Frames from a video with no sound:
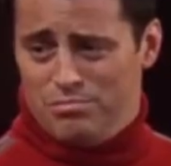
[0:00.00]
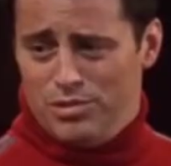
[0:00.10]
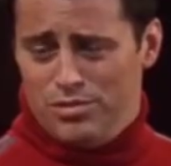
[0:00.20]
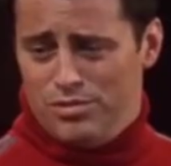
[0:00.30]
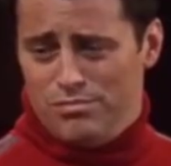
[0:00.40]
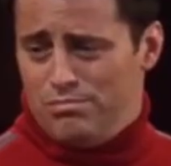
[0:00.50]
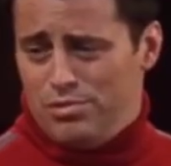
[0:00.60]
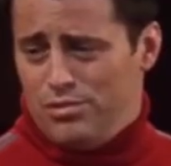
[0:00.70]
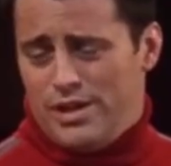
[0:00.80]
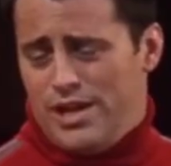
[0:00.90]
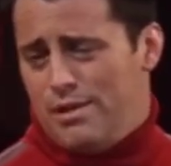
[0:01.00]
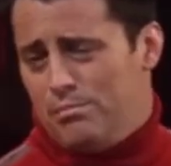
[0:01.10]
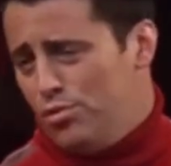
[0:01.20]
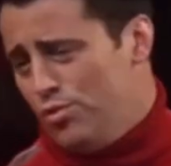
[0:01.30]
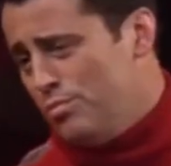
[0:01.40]
Blue, blue, eh,
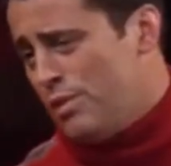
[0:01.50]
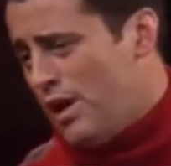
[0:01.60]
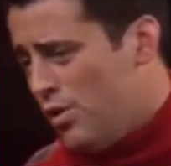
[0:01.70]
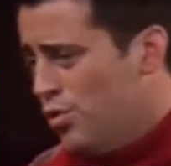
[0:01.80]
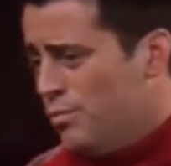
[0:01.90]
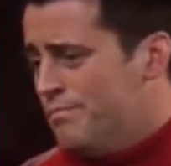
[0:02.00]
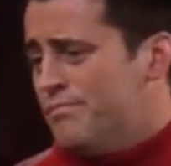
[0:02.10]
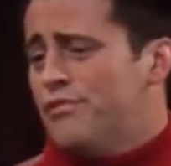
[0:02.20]
blue, bla, ou.